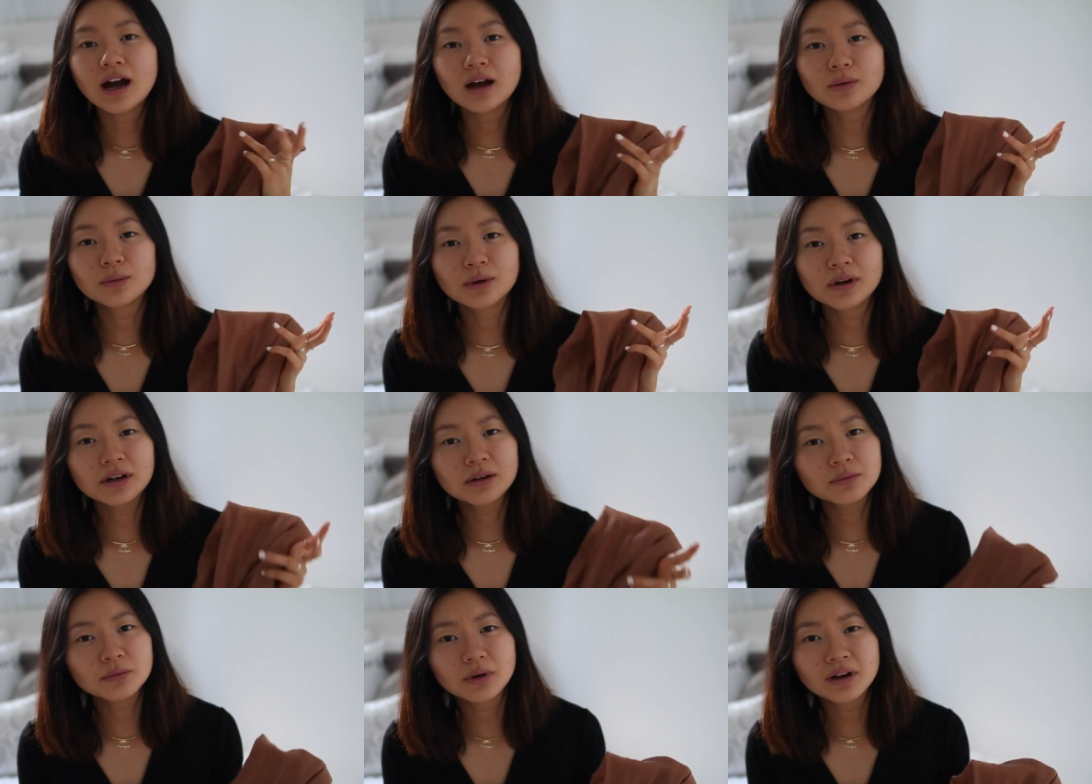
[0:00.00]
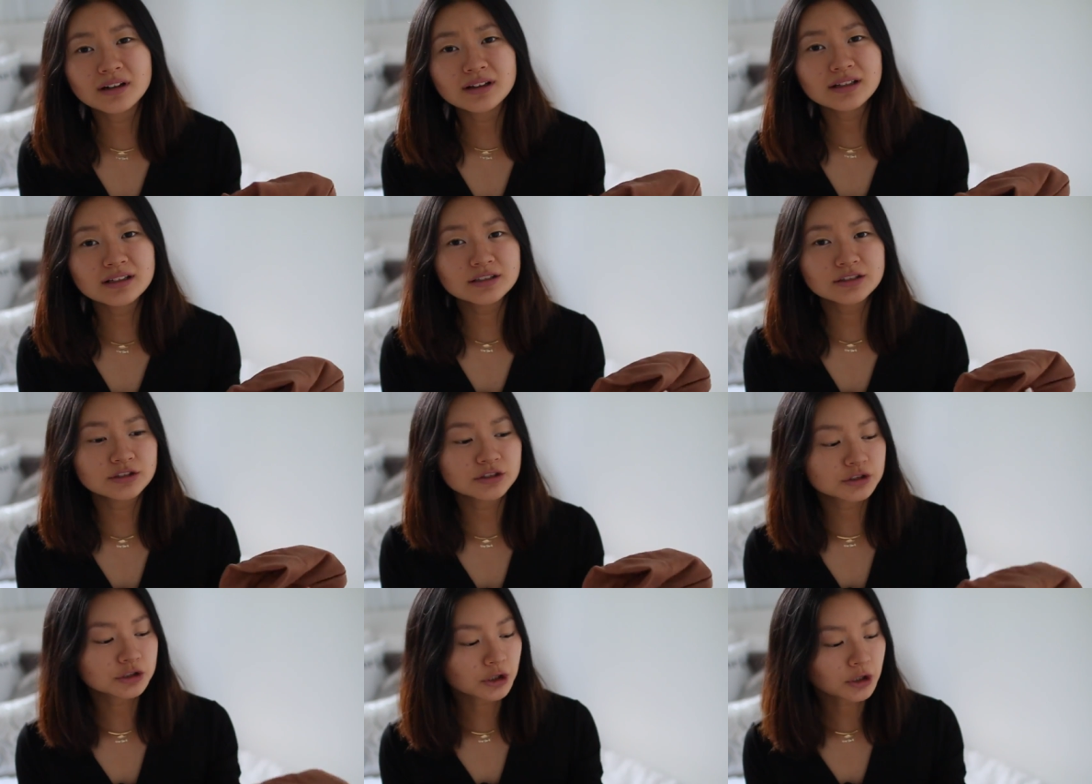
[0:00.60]
I wouldn't wear
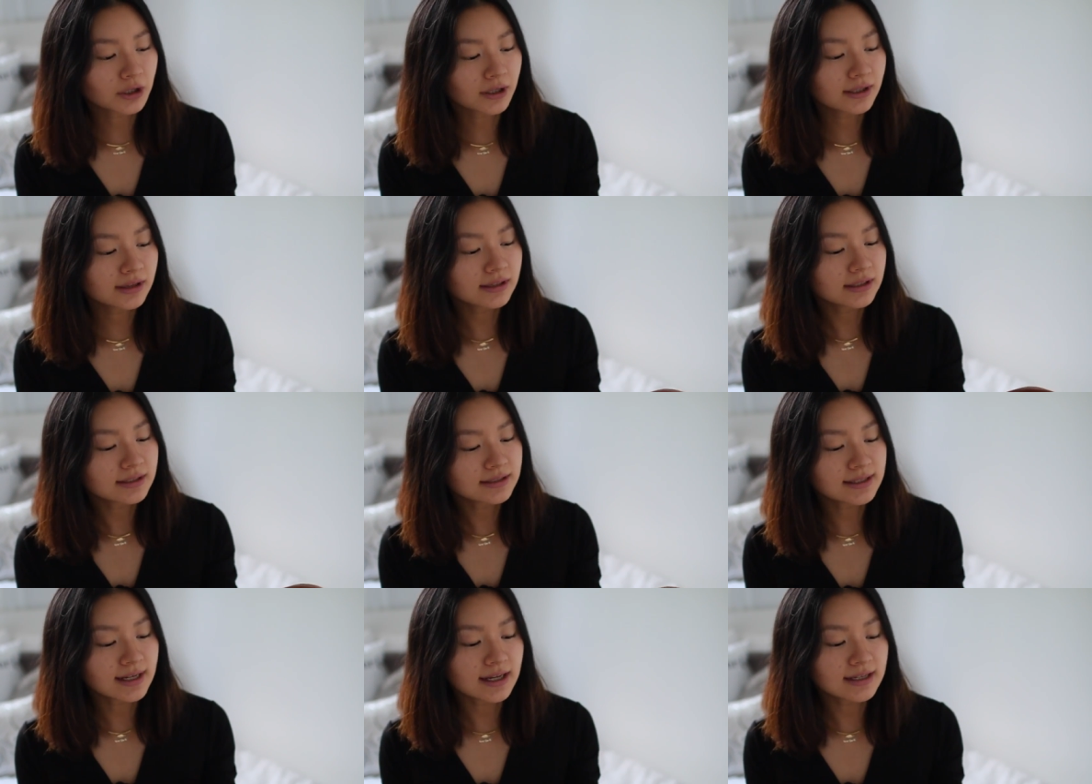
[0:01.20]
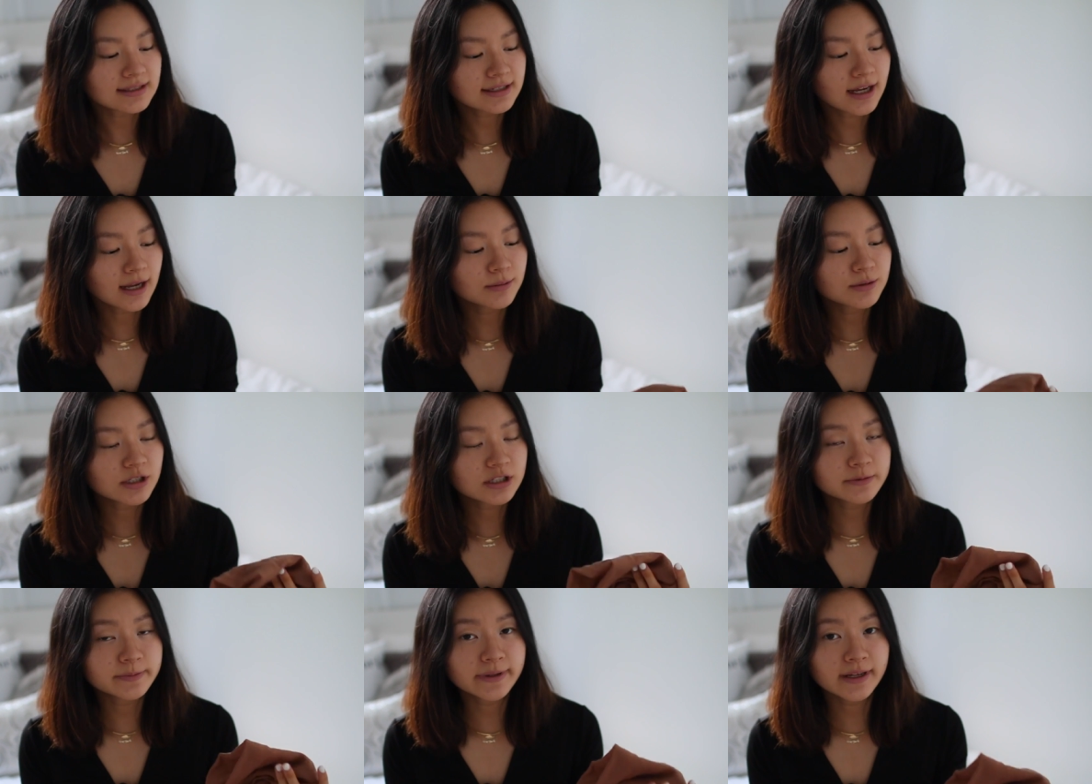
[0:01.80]
this during the
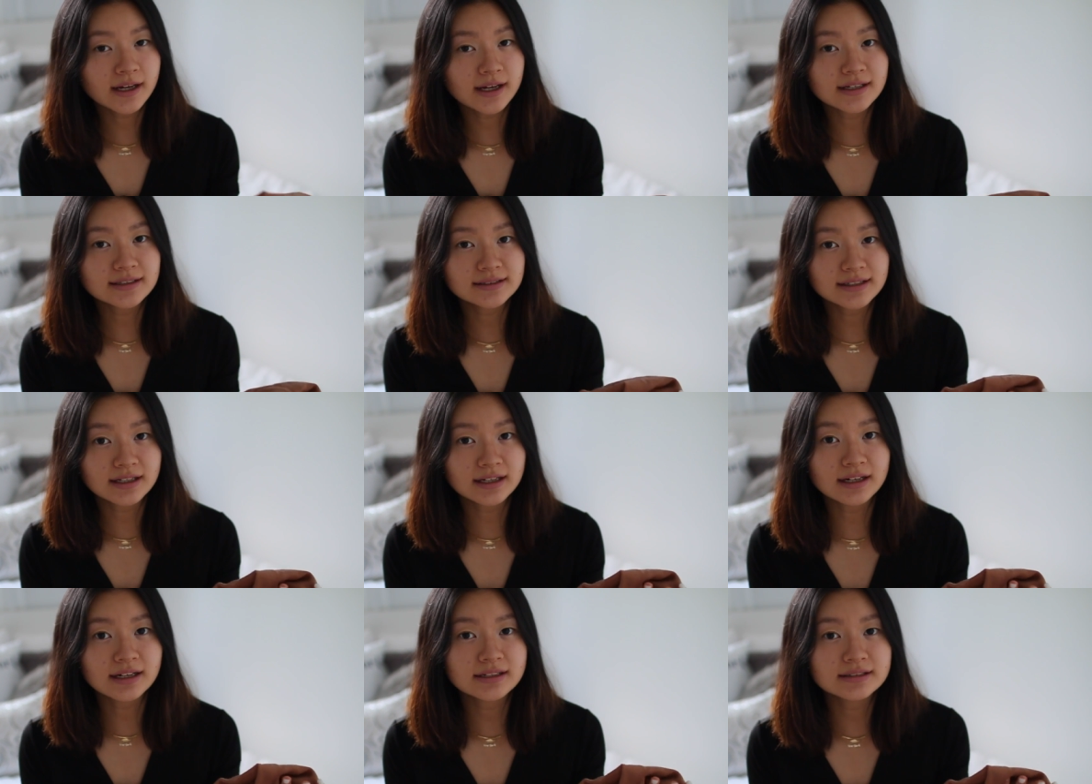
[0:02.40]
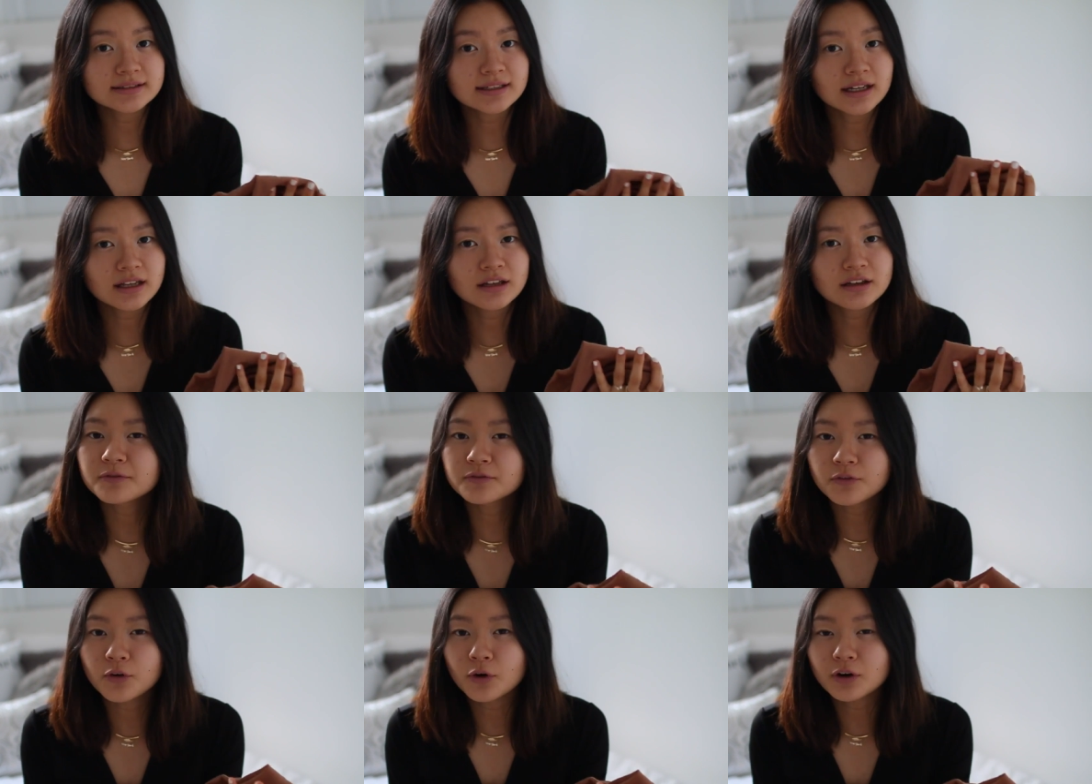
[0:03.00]
daytime just because it is
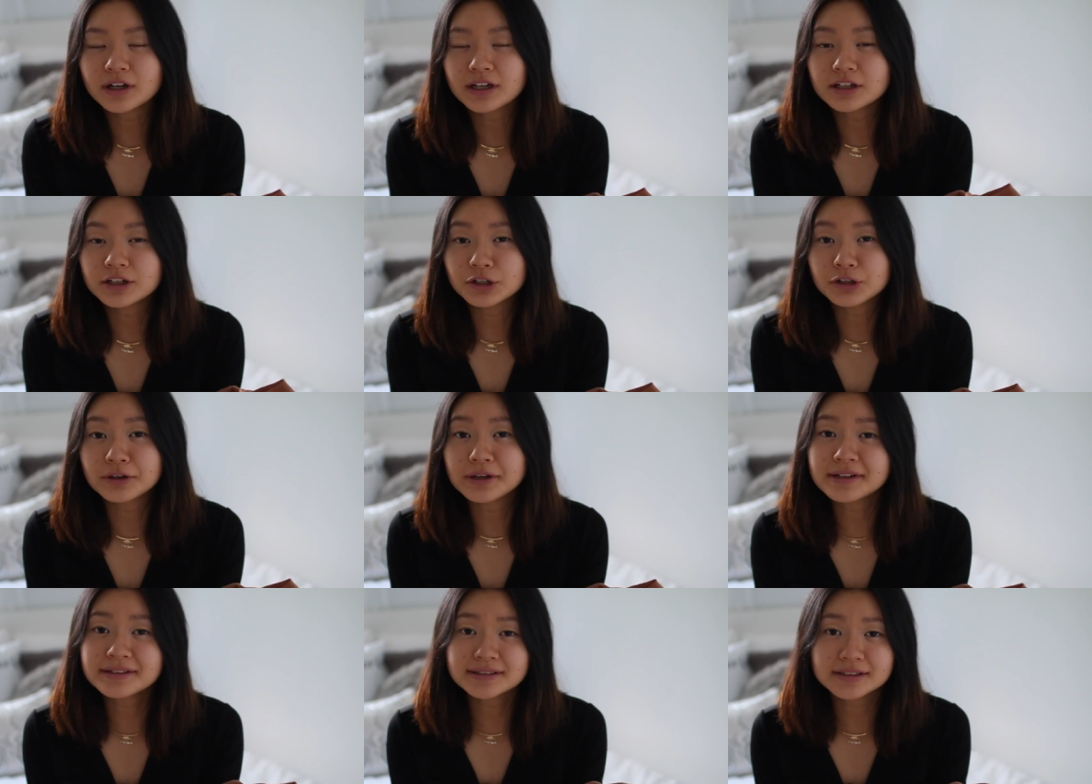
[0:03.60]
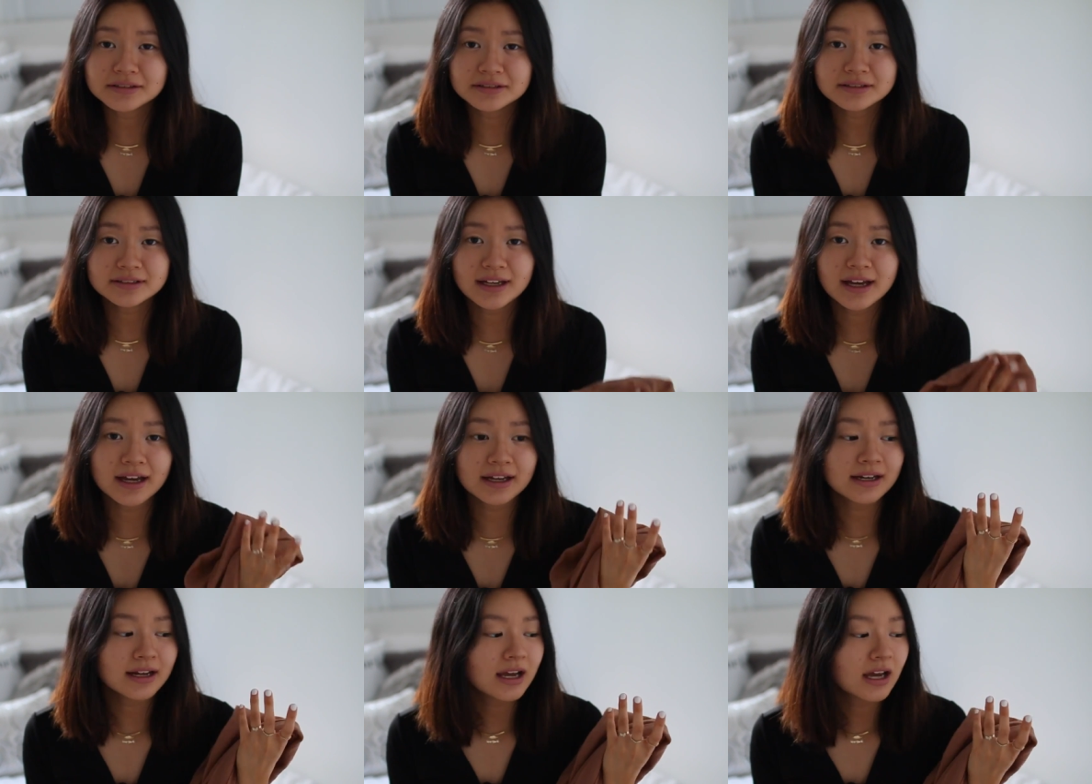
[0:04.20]
like forty degrees
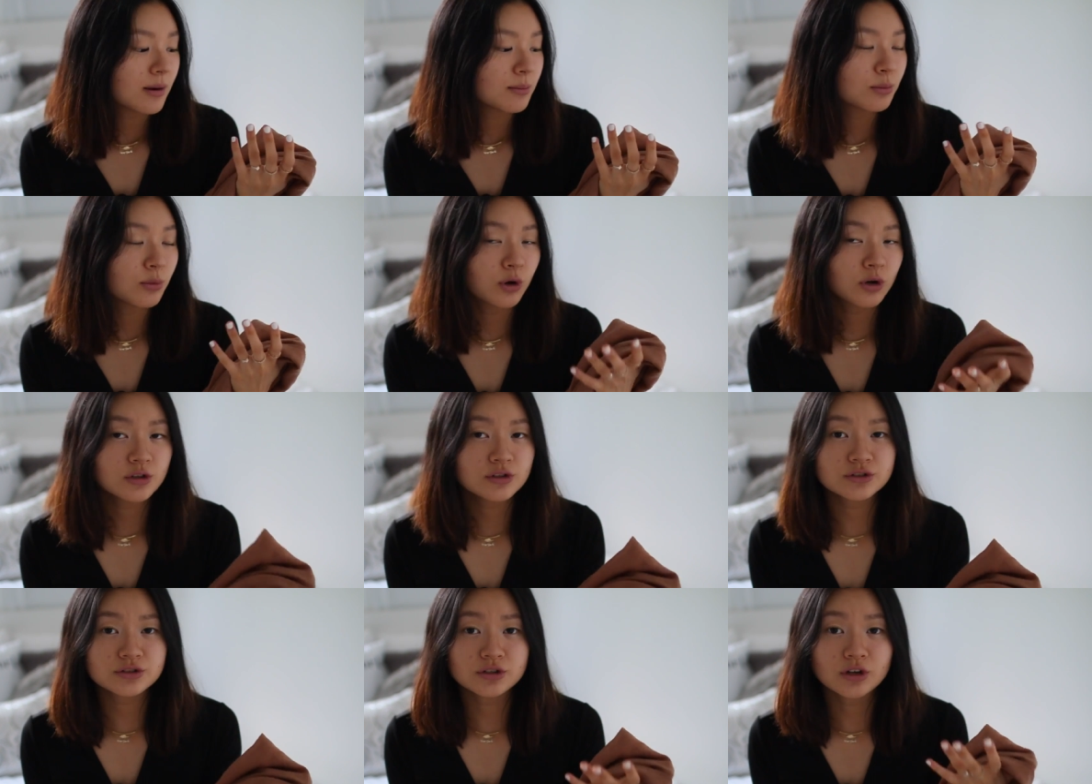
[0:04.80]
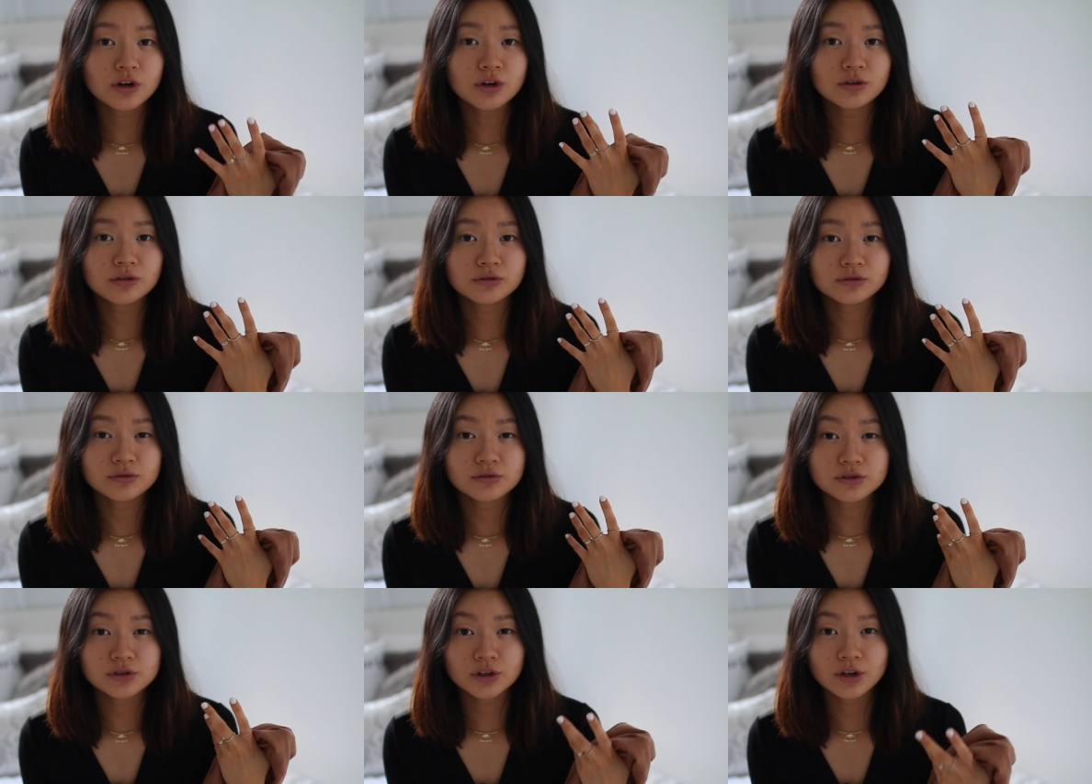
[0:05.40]
outside. More
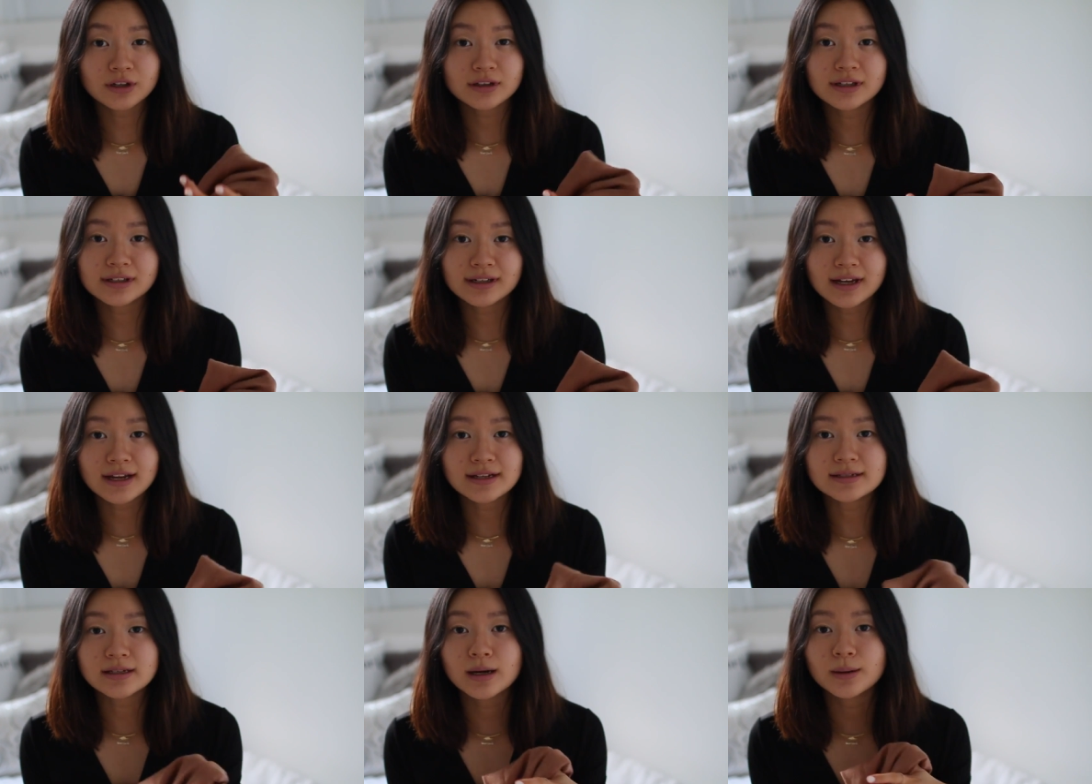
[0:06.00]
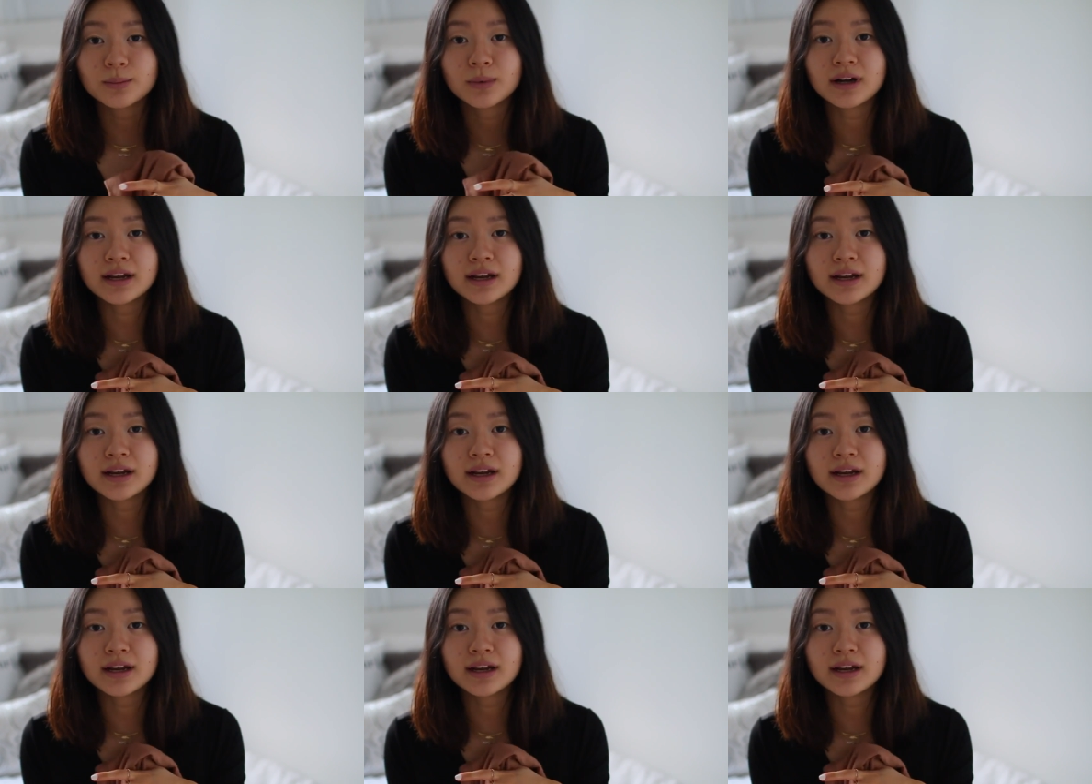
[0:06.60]
so during the nighttime